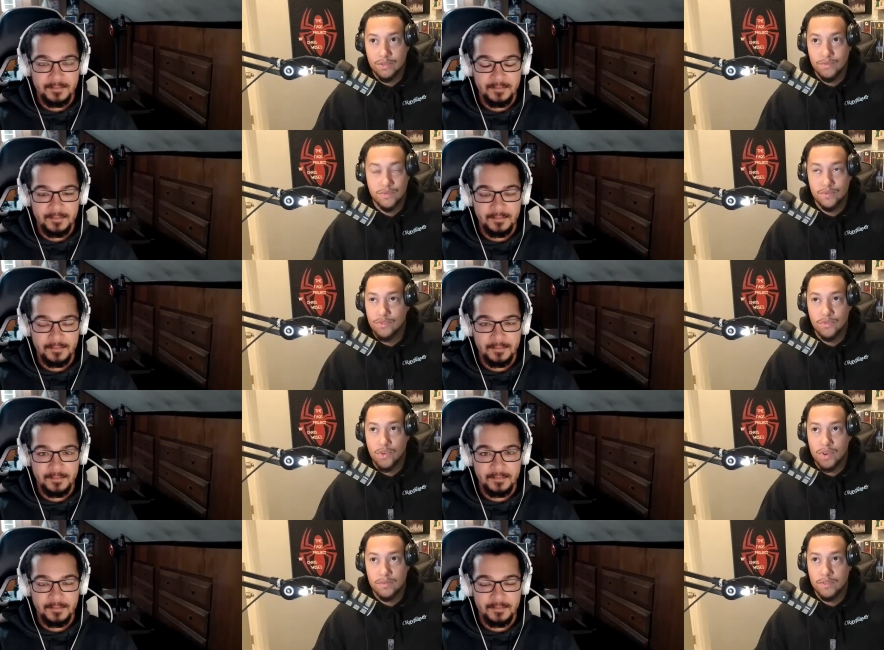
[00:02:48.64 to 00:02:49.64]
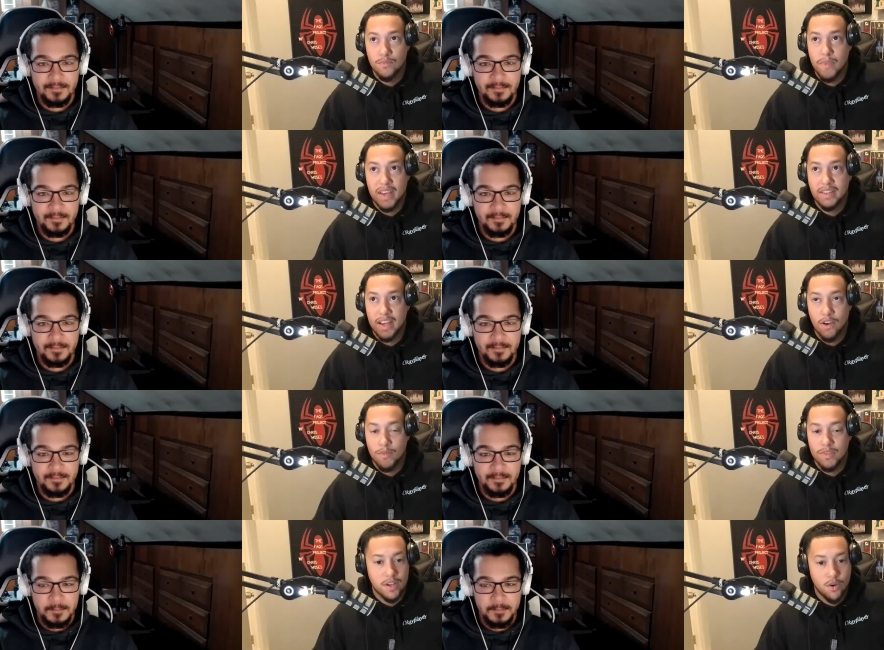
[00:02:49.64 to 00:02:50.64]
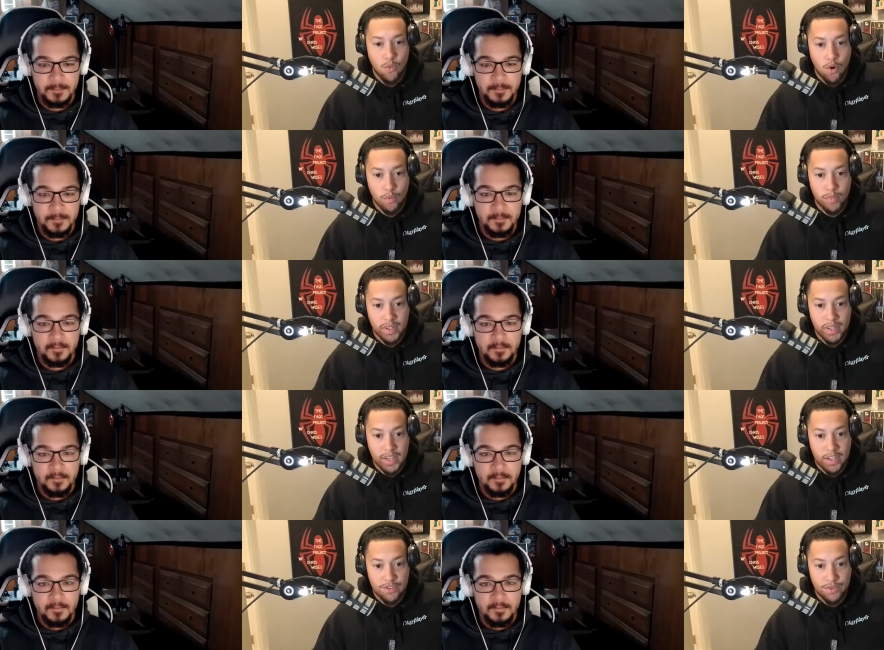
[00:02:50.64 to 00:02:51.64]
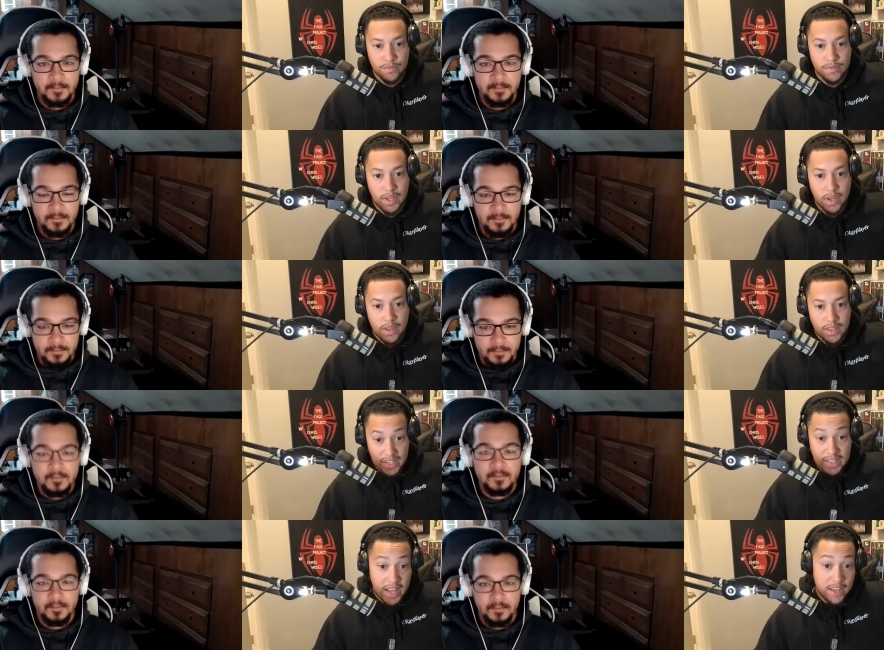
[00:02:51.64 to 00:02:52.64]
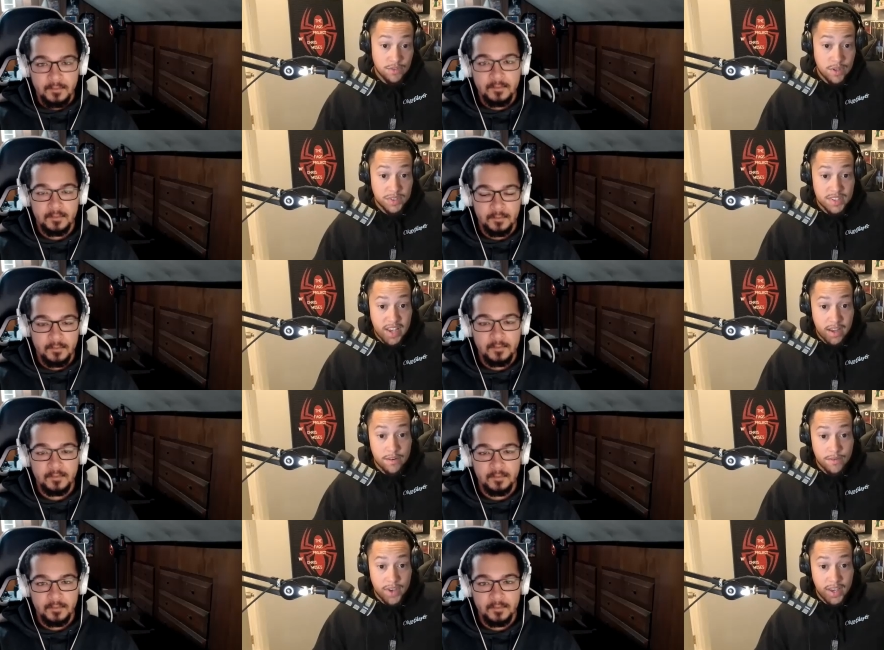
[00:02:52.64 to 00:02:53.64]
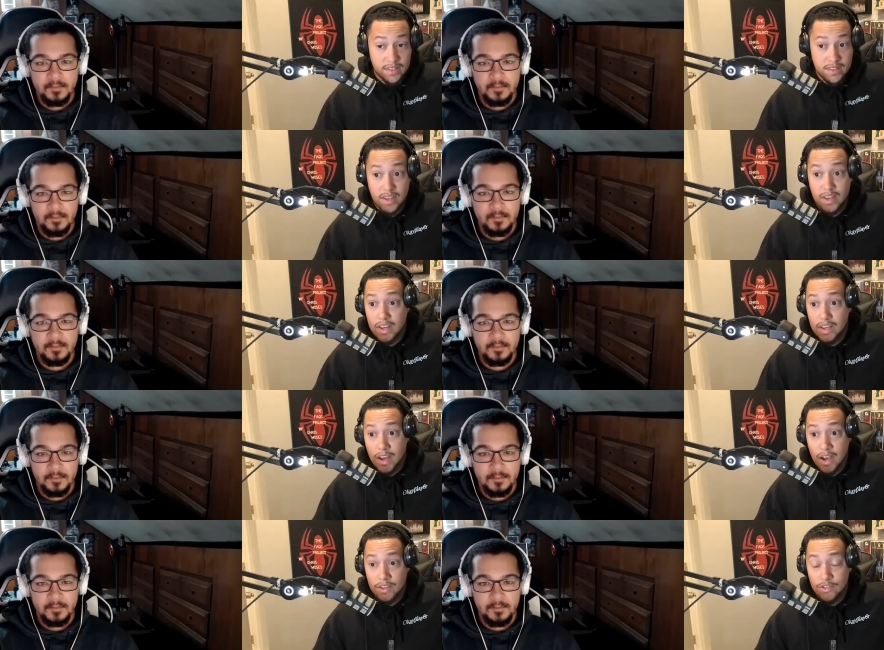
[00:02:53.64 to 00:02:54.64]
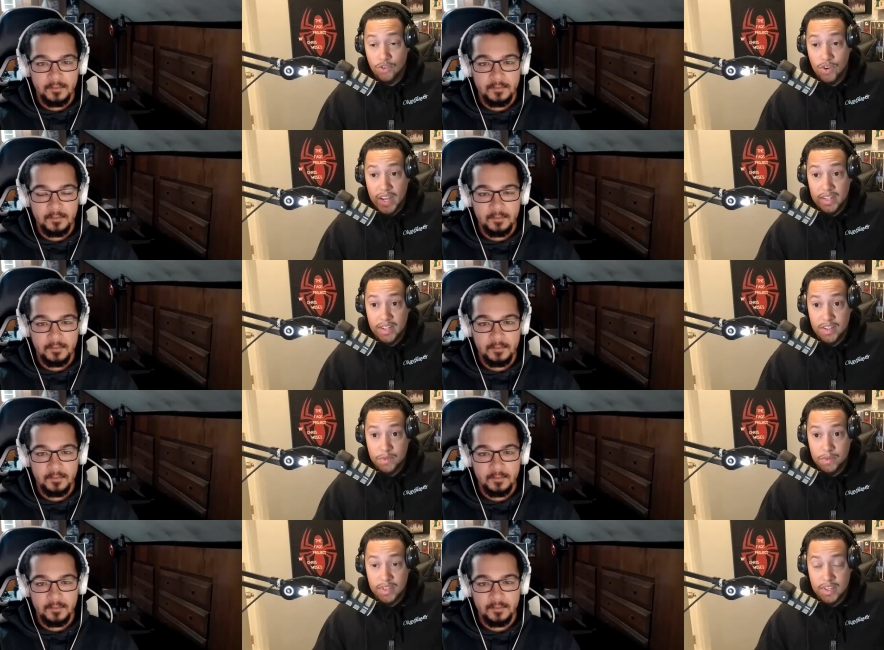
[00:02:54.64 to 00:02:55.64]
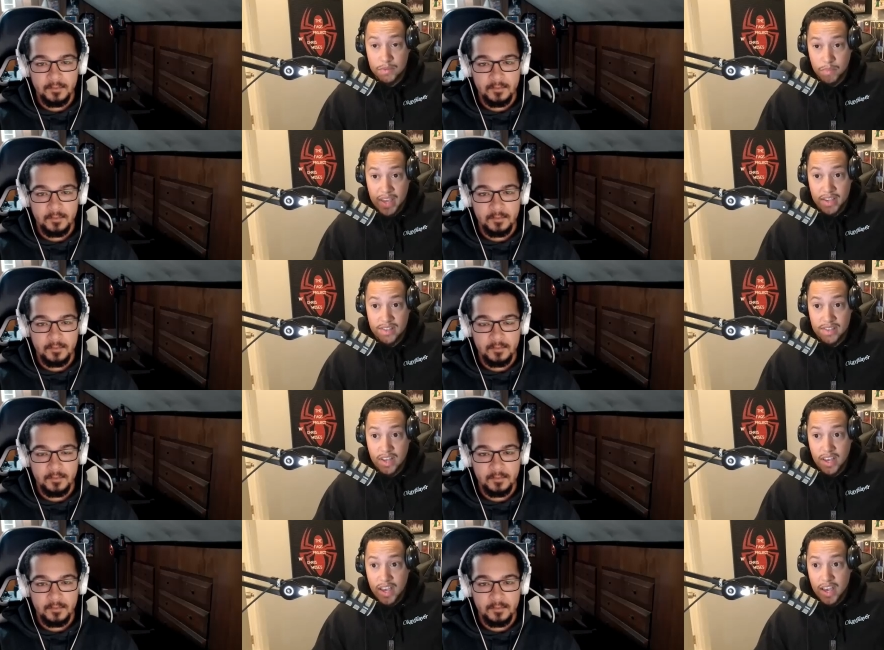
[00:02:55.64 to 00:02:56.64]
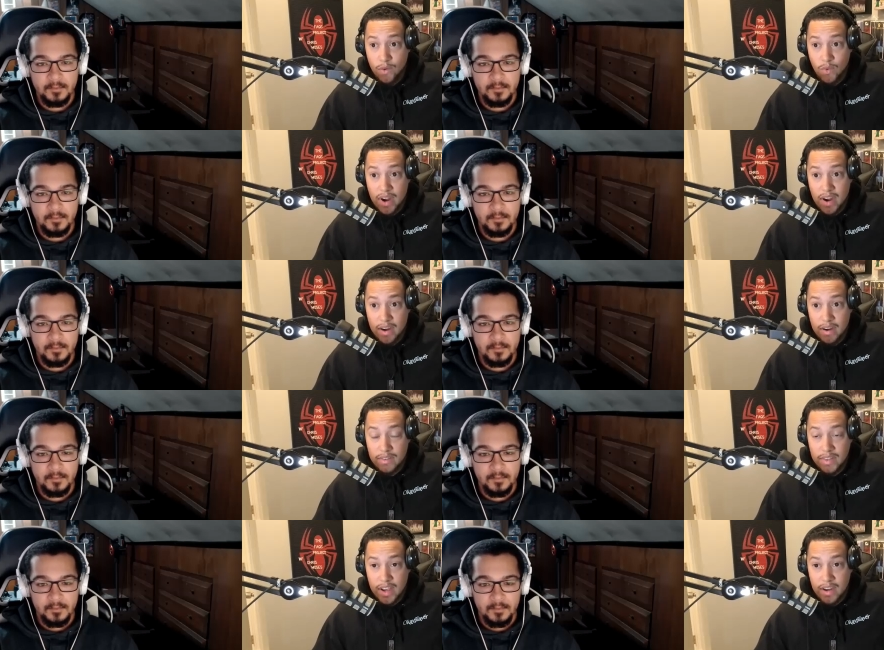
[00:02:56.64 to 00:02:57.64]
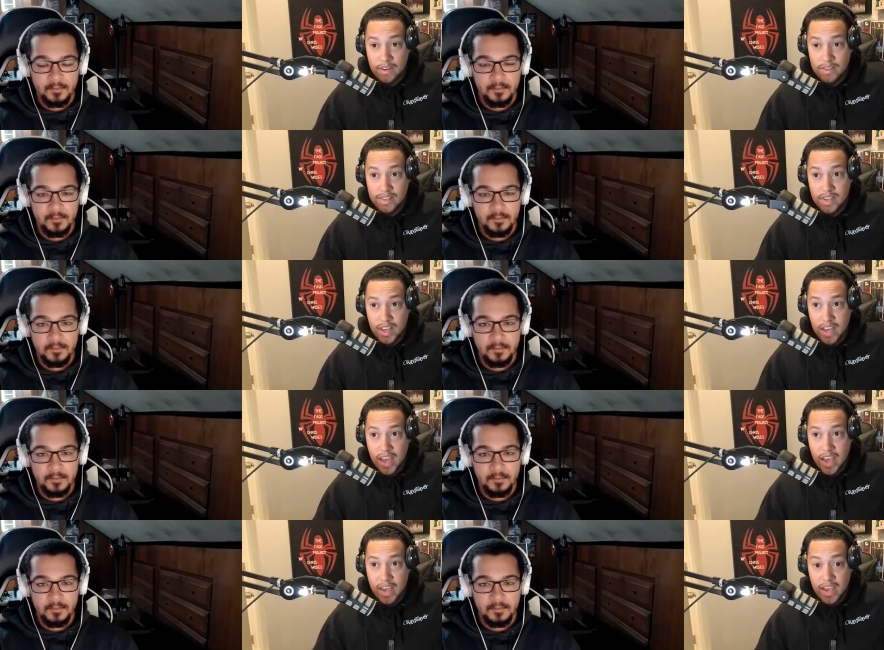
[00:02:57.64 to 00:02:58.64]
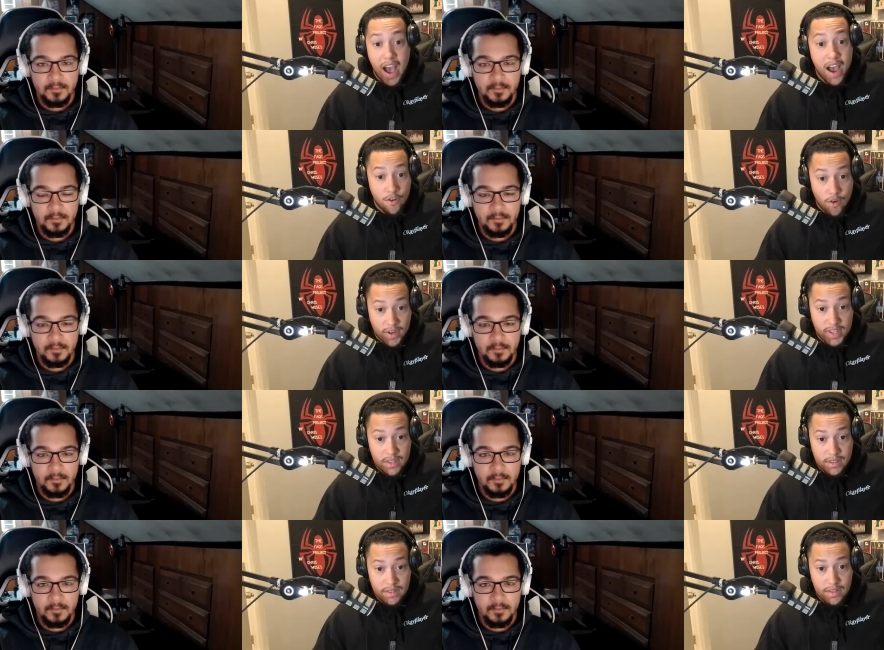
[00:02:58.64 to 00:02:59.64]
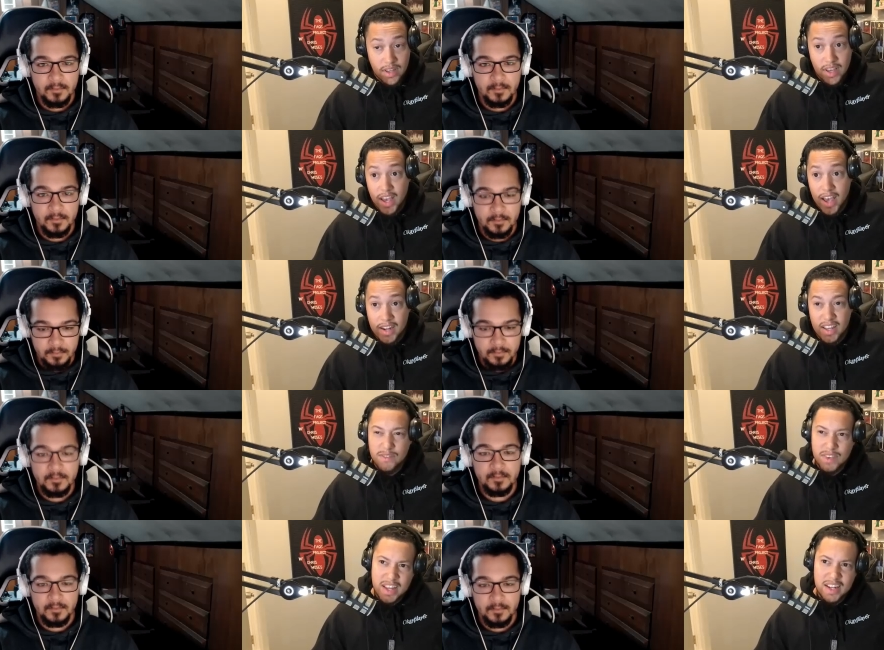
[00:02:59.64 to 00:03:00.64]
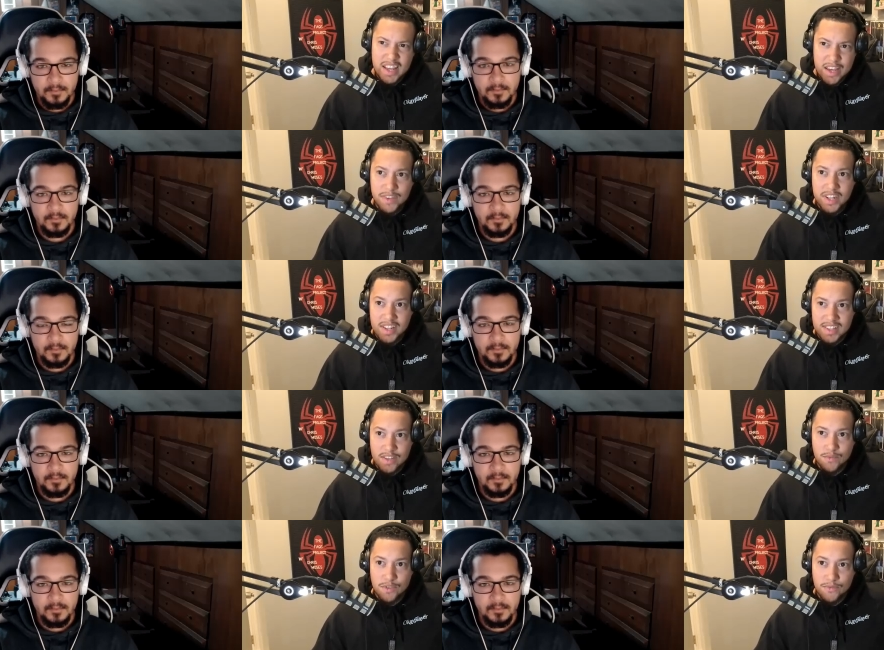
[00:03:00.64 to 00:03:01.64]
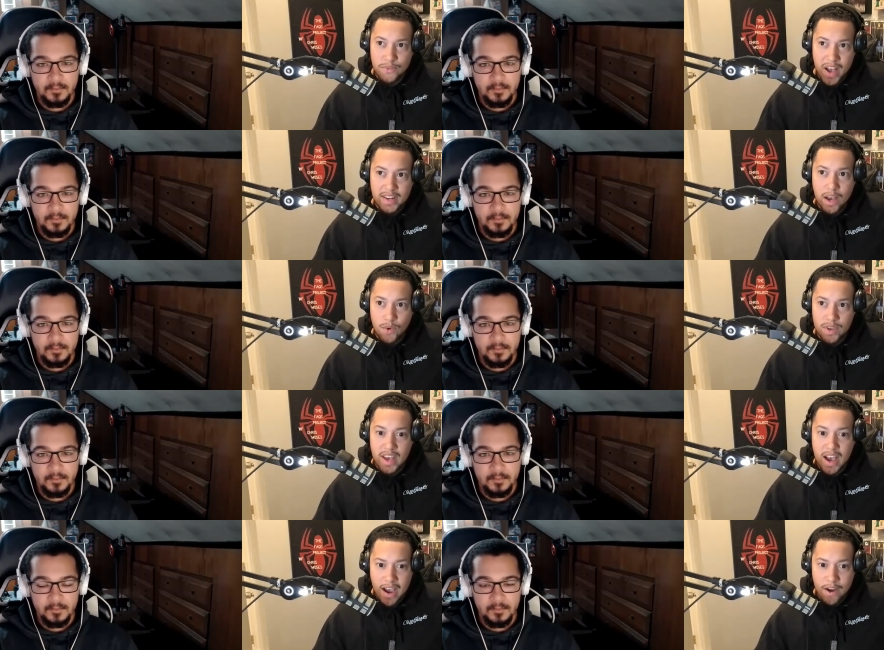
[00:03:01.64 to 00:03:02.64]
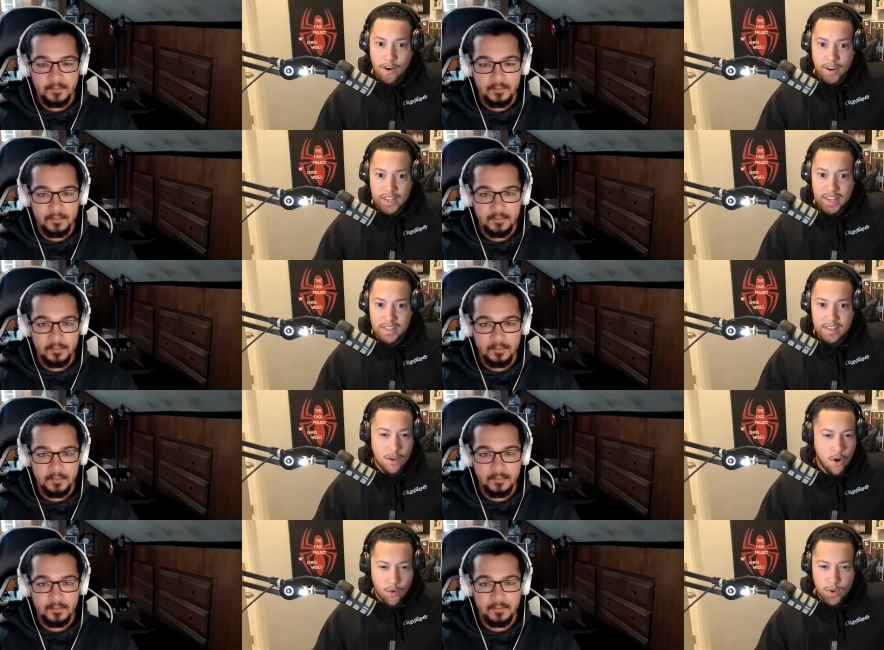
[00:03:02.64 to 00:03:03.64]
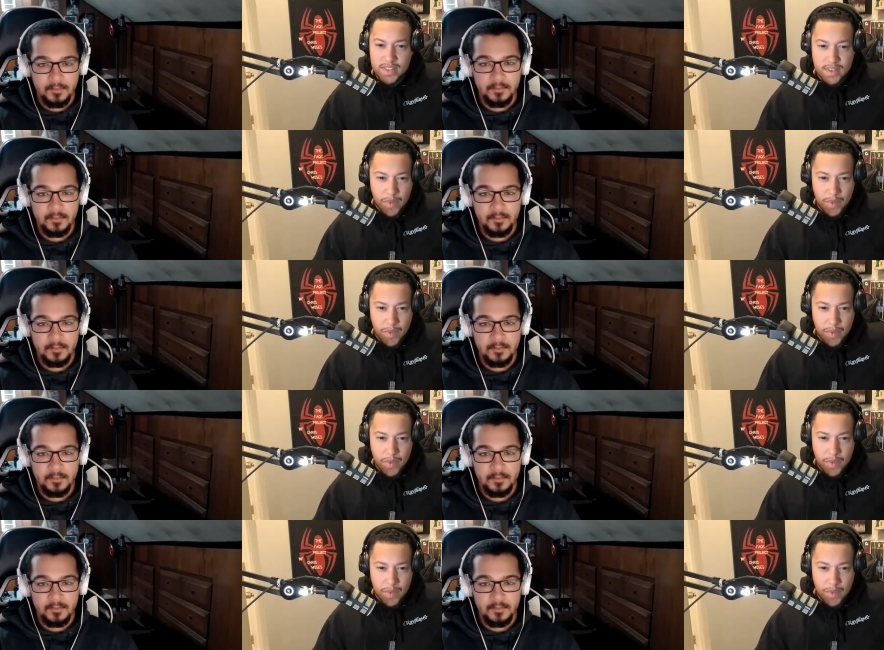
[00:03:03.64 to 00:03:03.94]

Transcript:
Speaker 1: you've you've created you made like almost like a world building issue like you did with the saturn effect uh you created this this space where there's a hierarchy and even and even in a sense where you find out where that hierarchy is is always